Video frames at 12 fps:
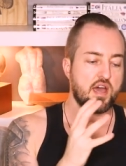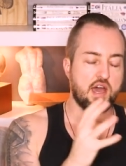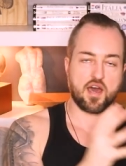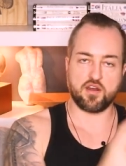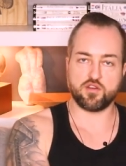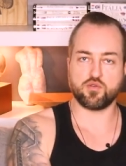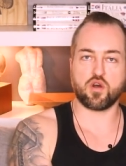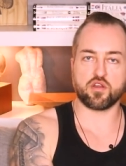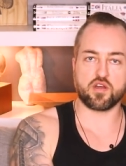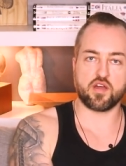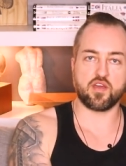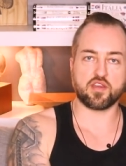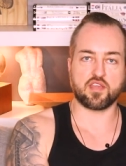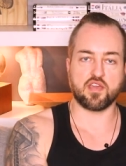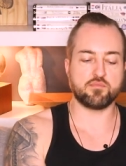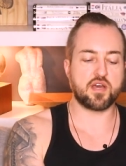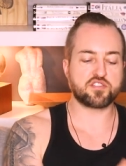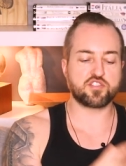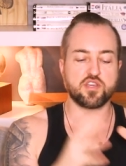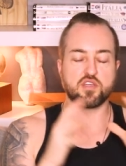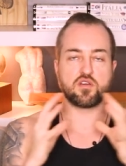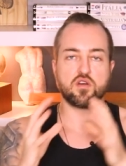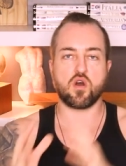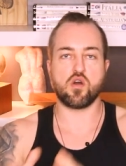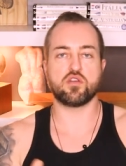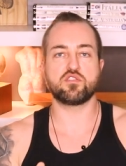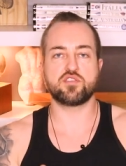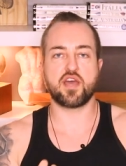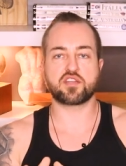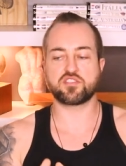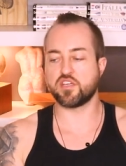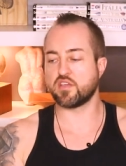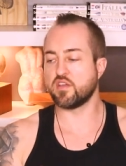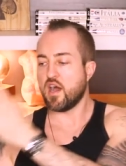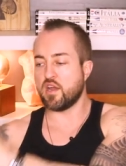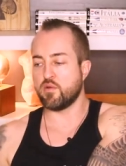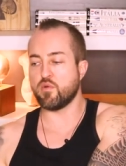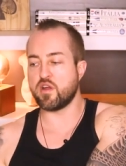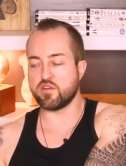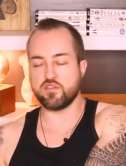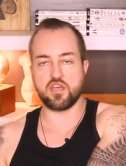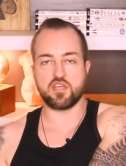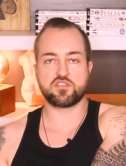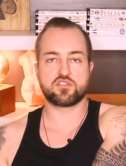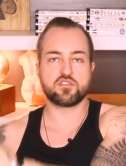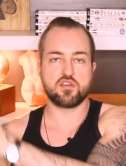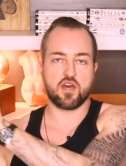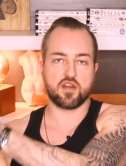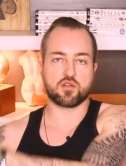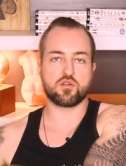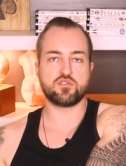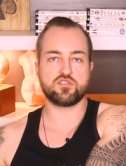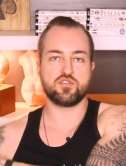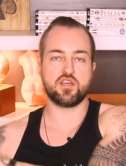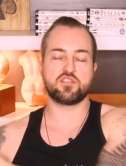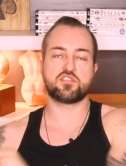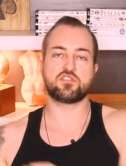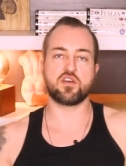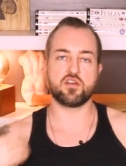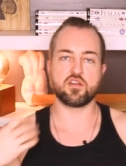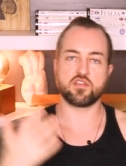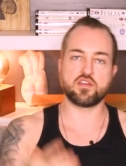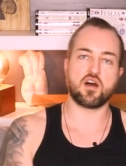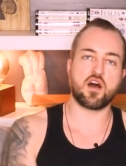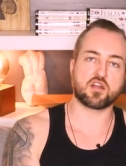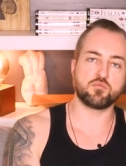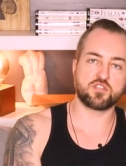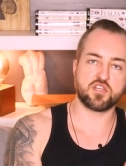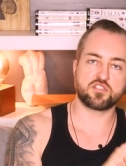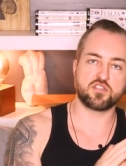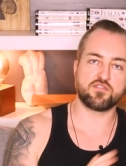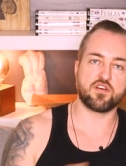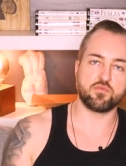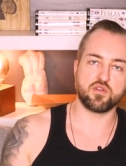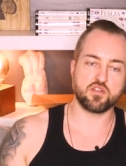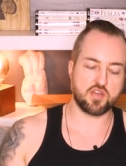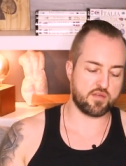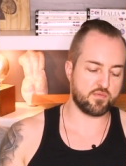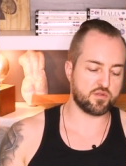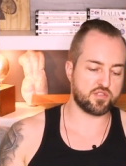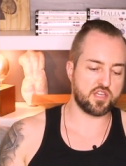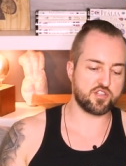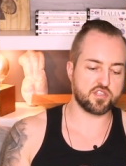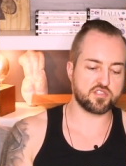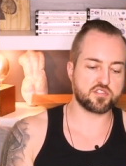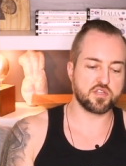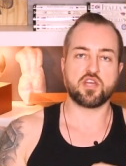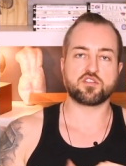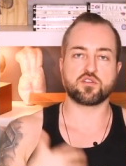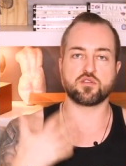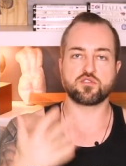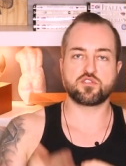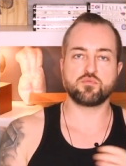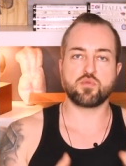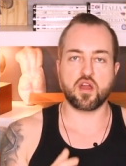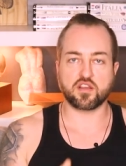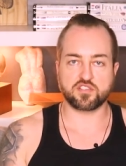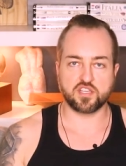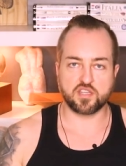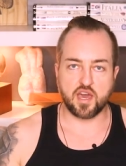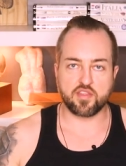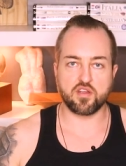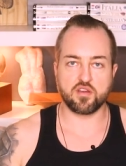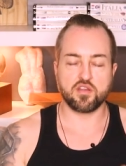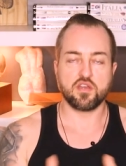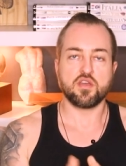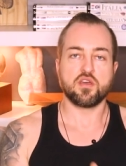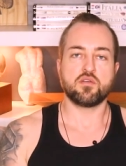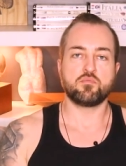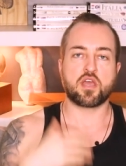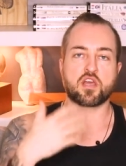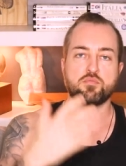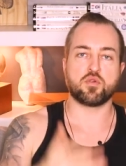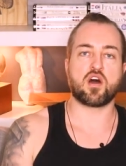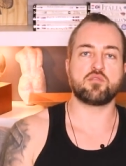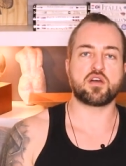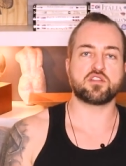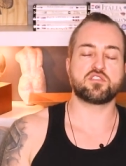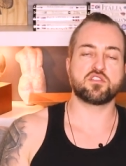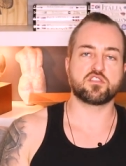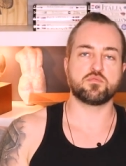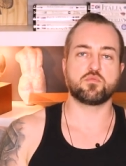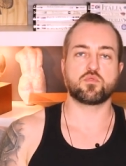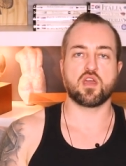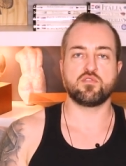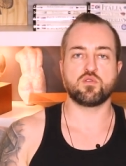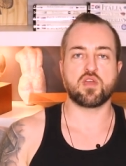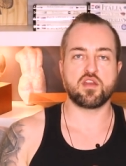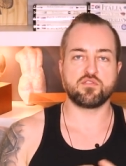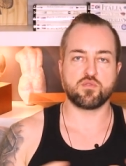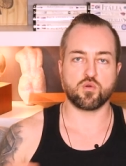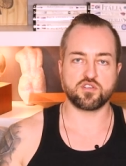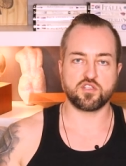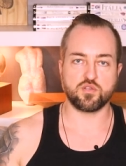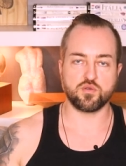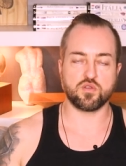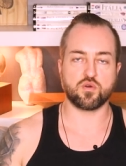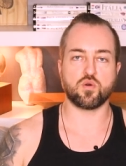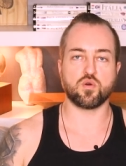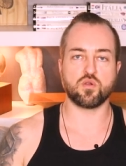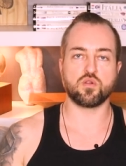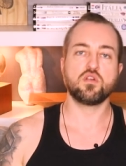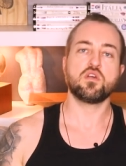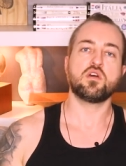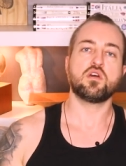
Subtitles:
how to do all your online game messaging, all your texting, how to run your dates, how to close your dates, etc. And then Occam's has stuff on rotations. And so those two products together make up a lot of my system. Okay, if you can't afford to do the whole